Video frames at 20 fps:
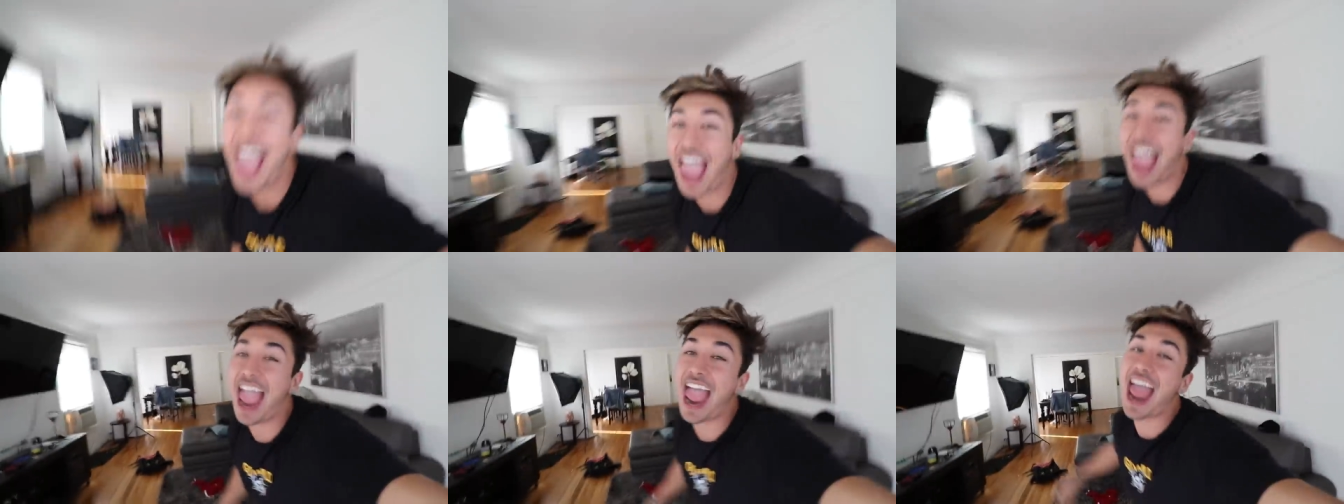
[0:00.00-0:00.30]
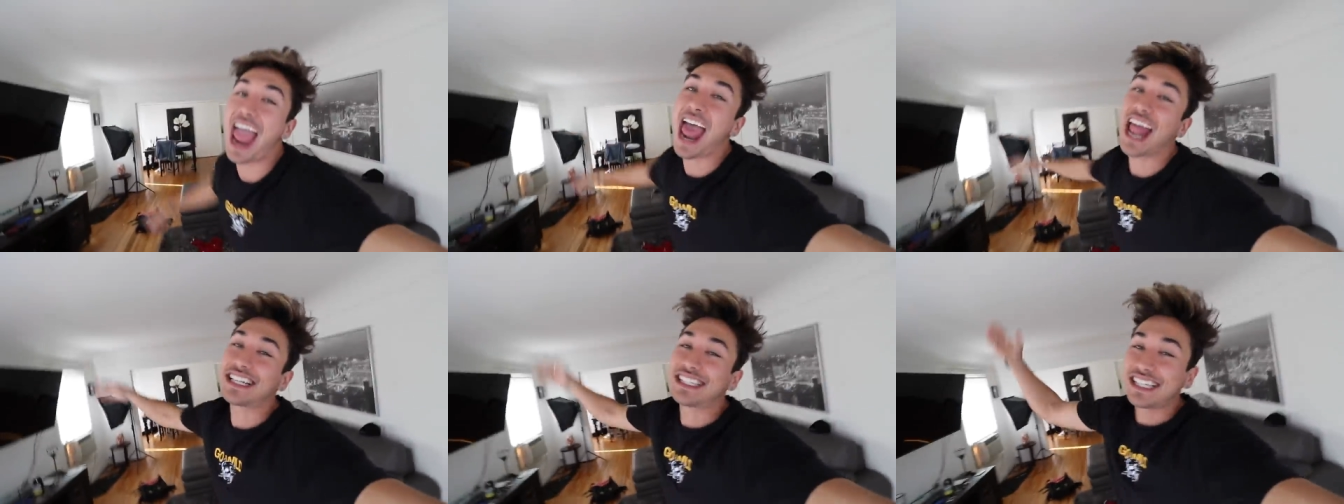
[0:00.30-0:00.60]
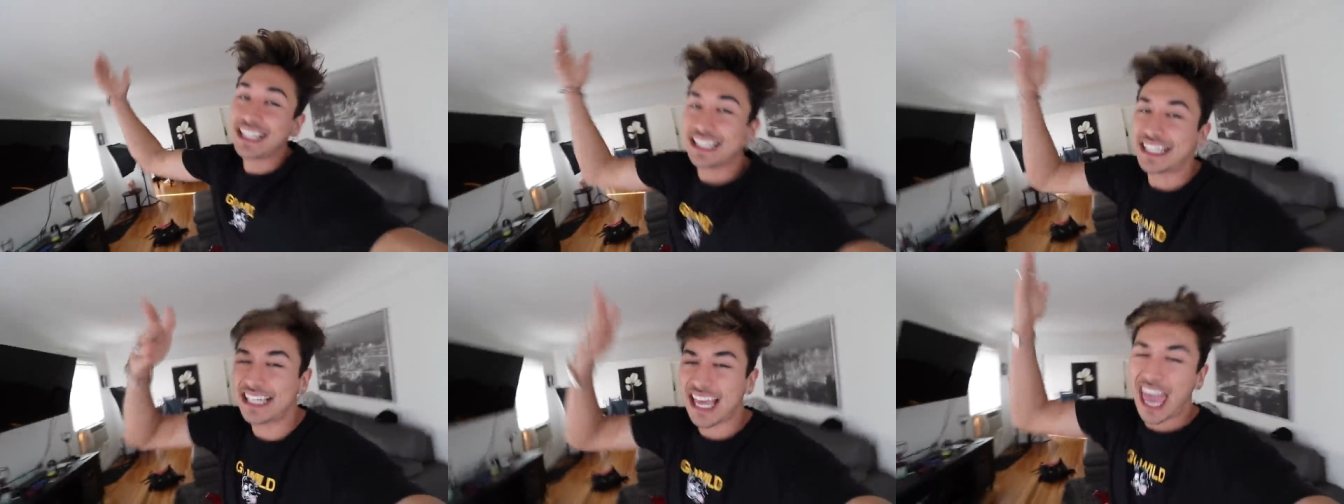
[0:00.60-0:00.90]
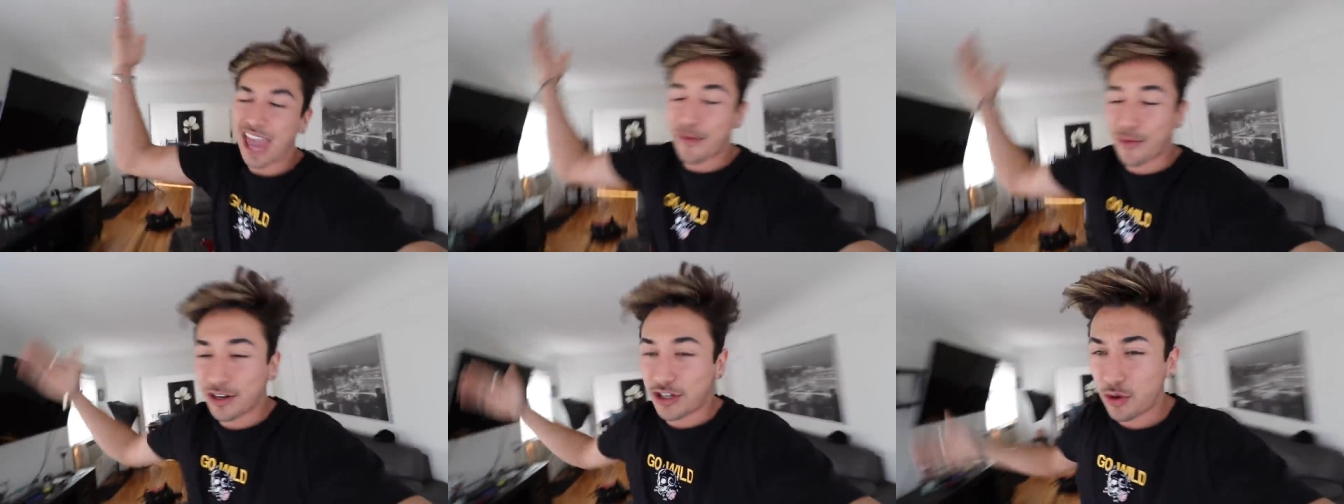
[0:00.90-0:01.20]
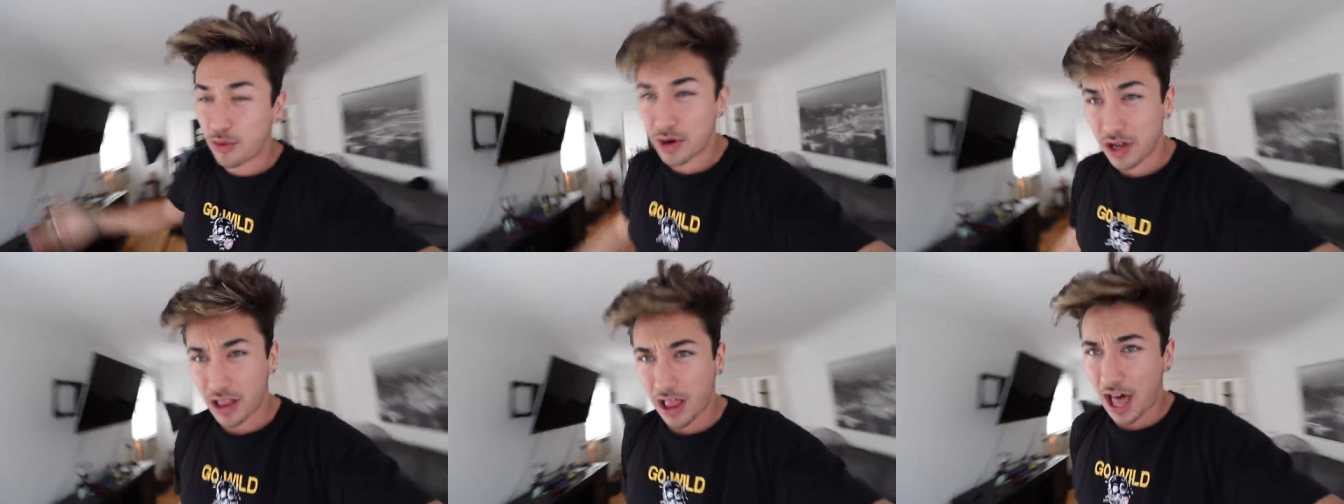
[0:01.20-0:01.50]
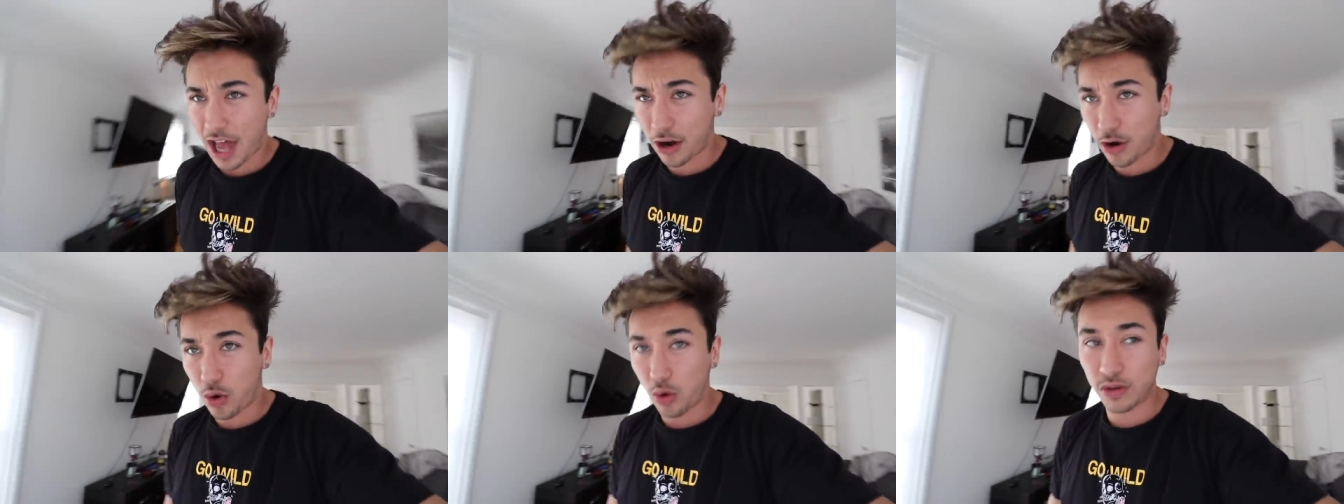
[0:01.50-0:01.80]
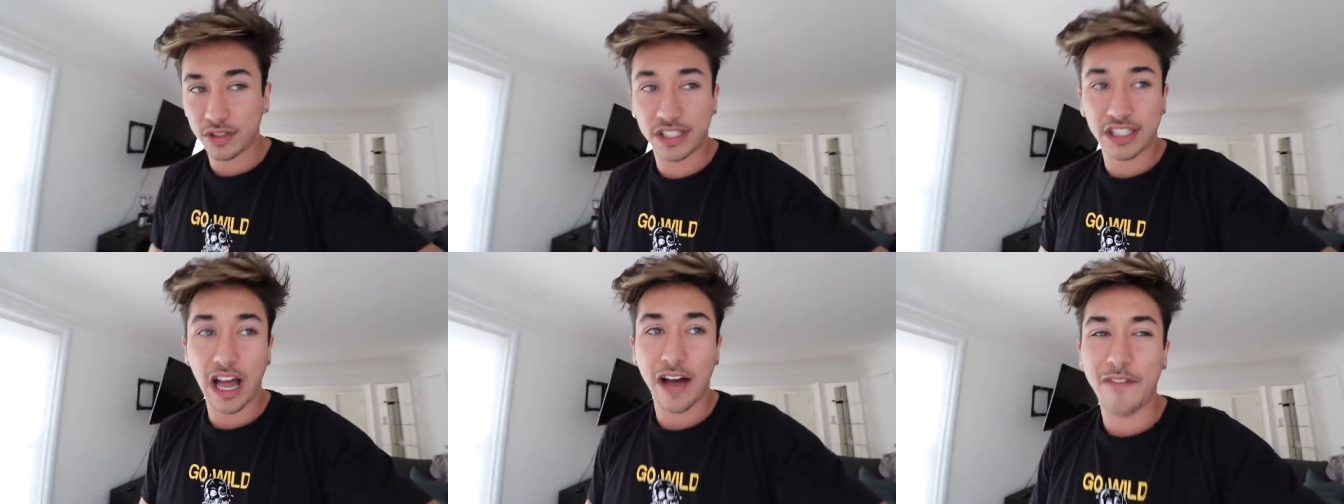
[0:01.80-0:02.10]
And today we're doing a lot of
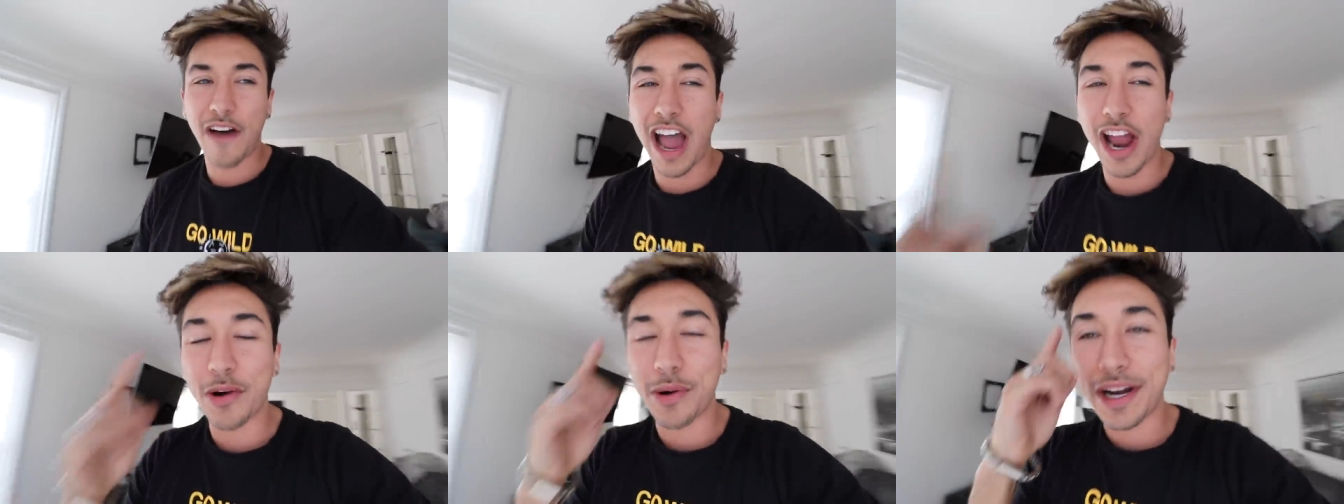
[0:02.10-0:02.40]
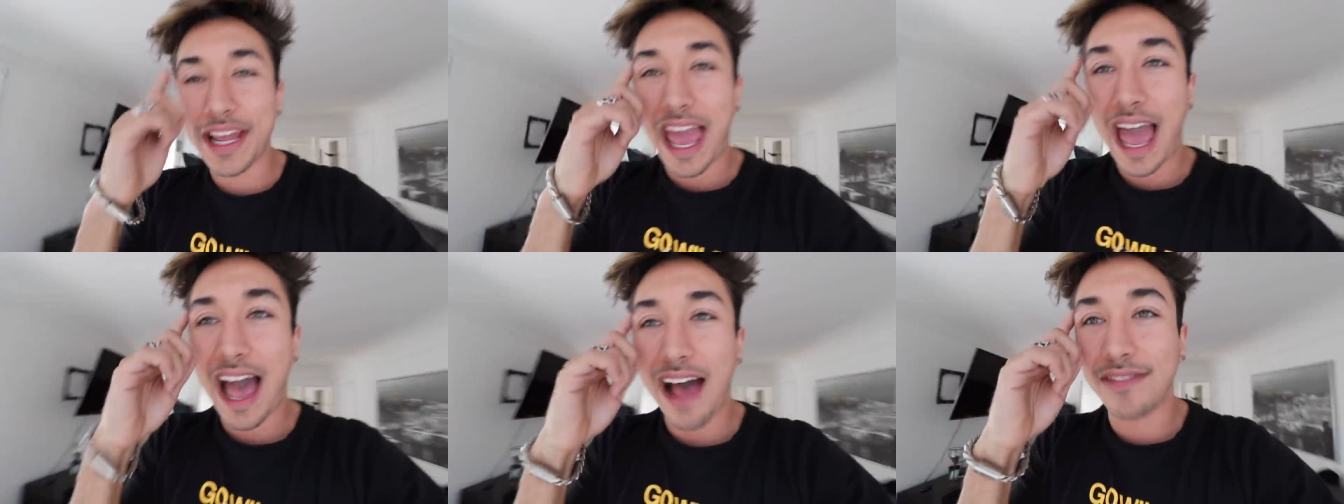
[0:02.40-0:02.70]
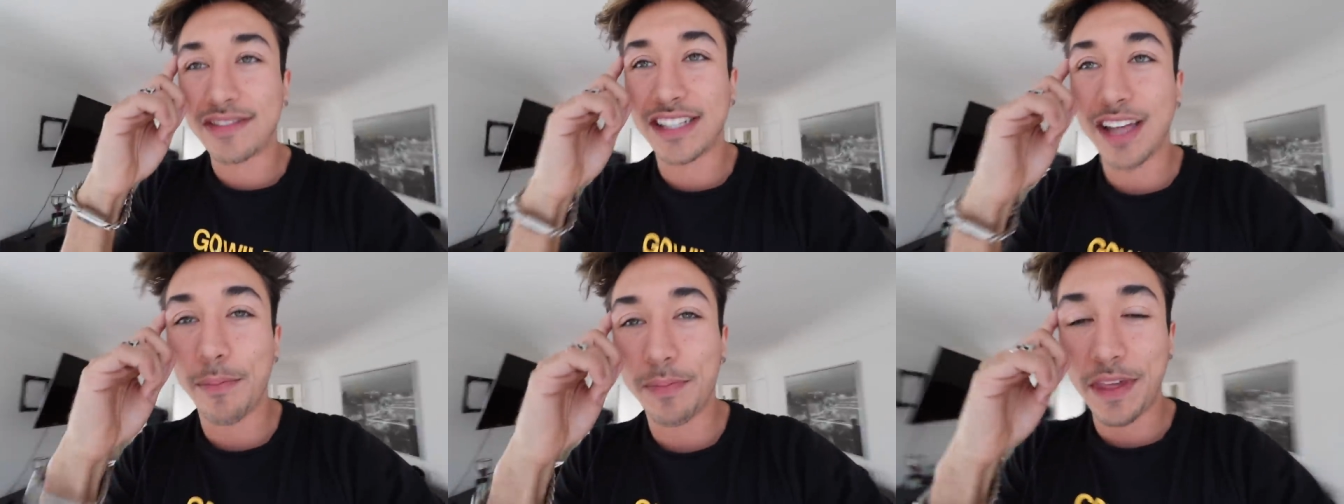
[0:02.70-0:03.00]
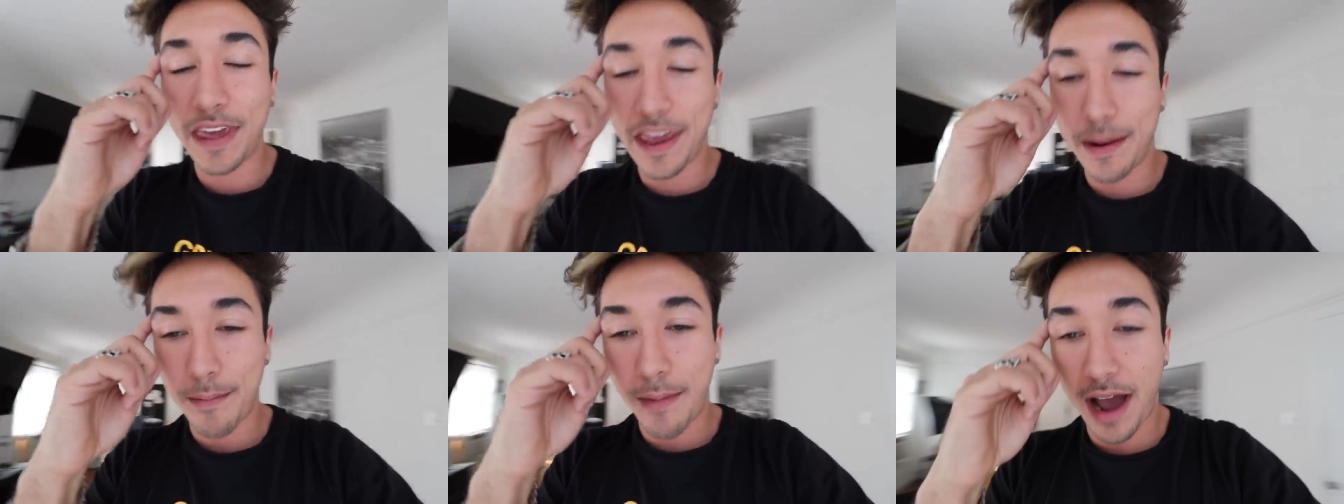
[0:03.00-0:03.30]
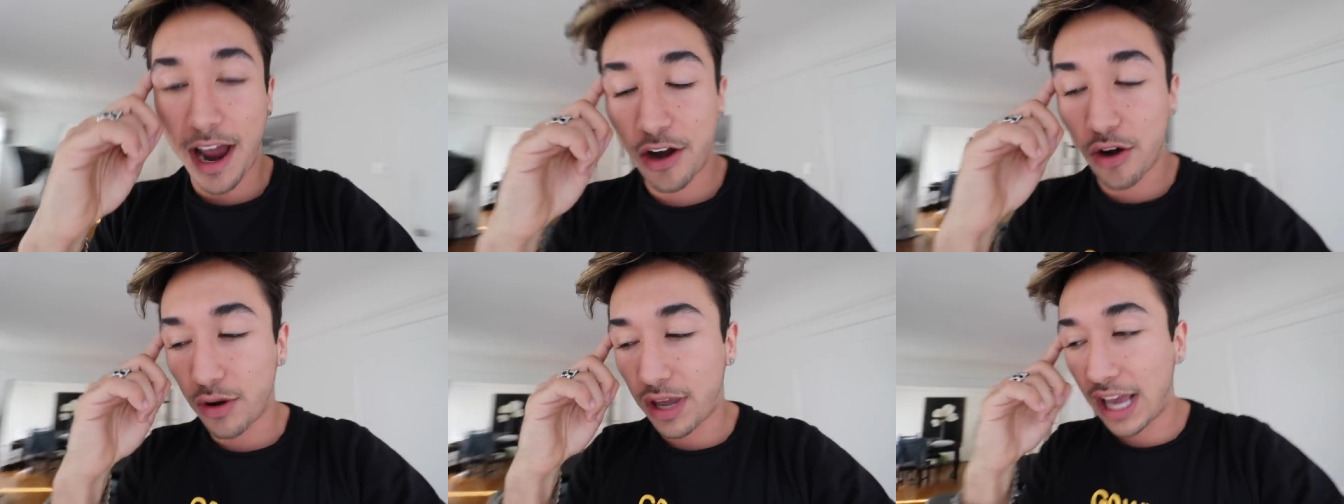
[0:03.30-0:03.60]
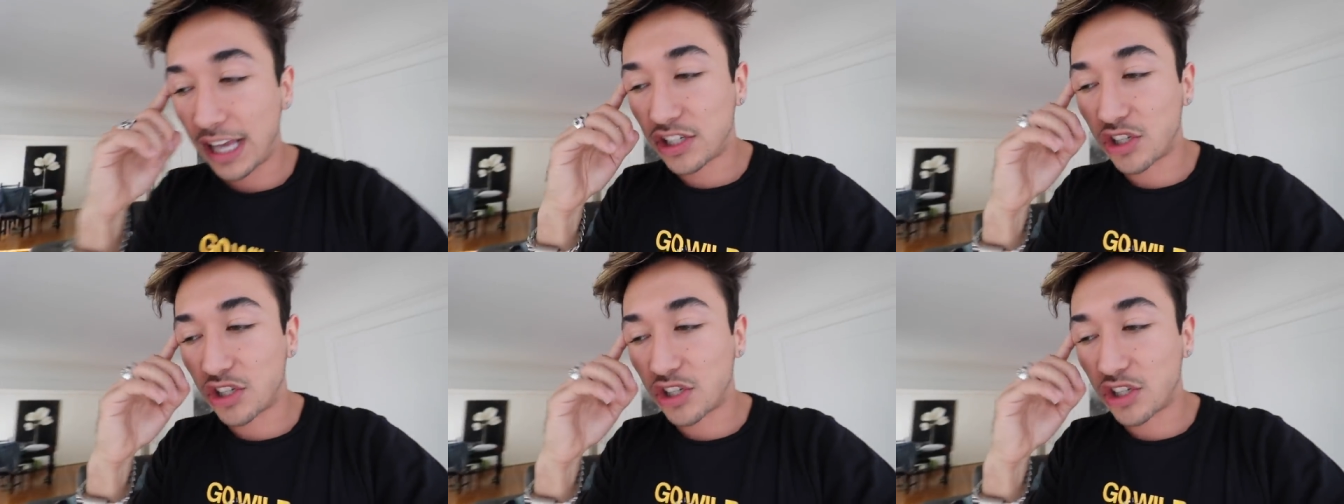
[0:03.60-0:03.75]
cool stuff. I already have something in mind, okay?